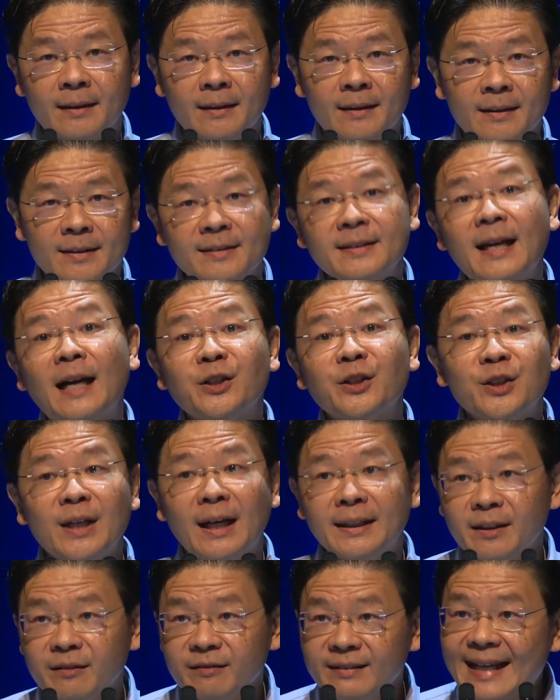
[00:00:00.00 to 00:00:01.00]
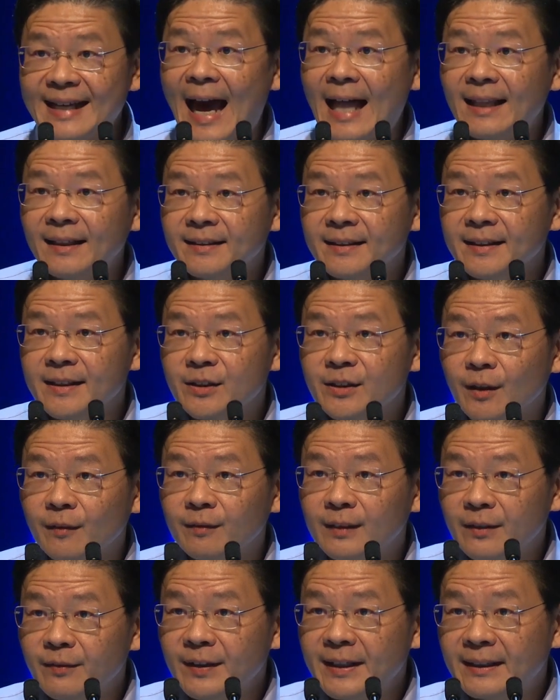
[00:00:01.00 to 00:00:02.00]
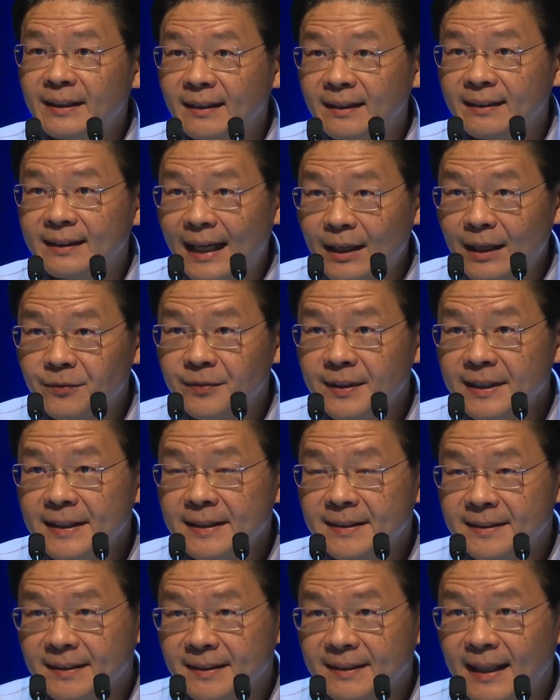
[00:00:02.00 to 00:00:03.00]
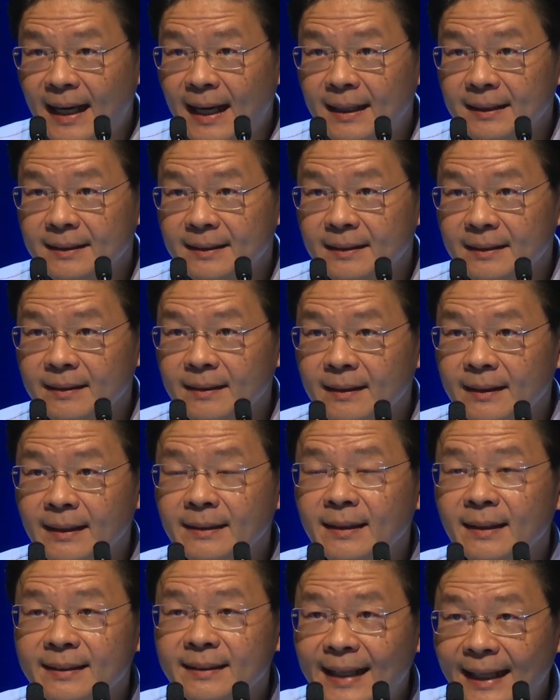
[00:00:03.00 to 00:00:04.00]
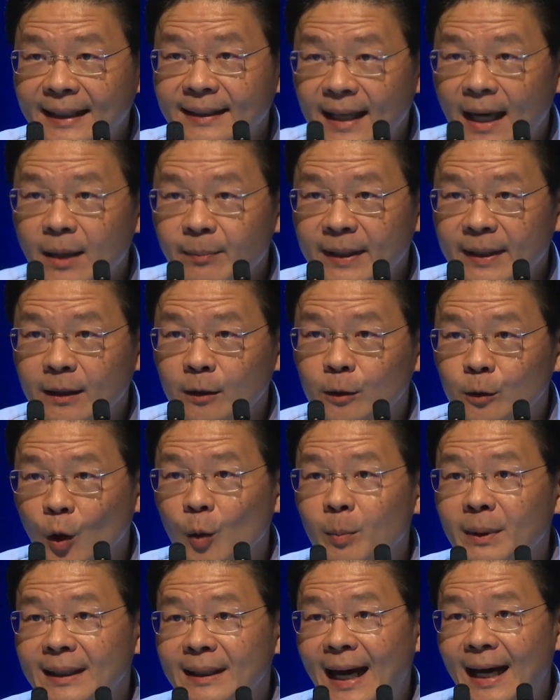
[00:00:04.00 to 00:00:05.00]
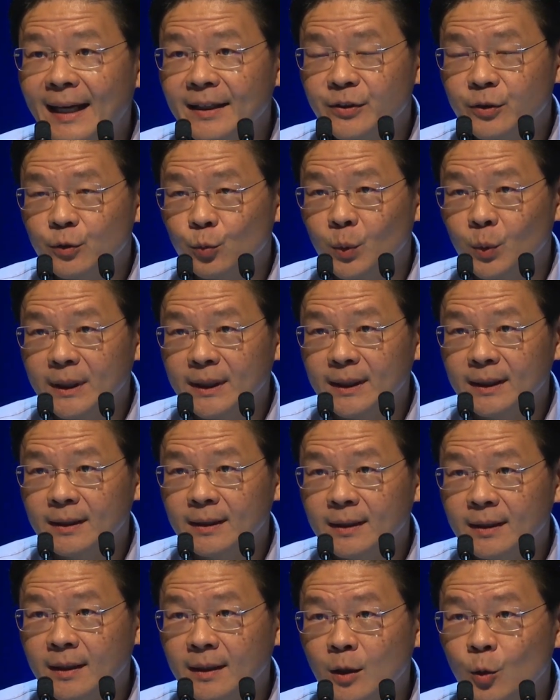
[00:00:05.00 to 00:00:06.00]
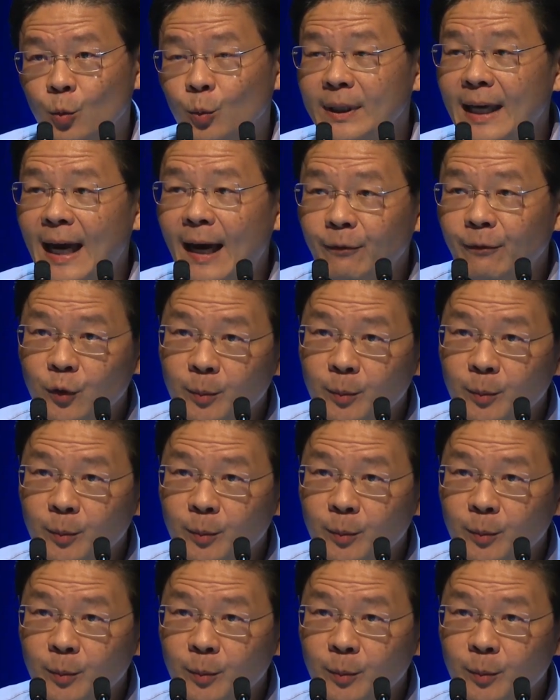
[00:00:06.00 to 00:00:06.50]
Such are the realities of living in a diverse society, in a dynamic, globalized world. We have to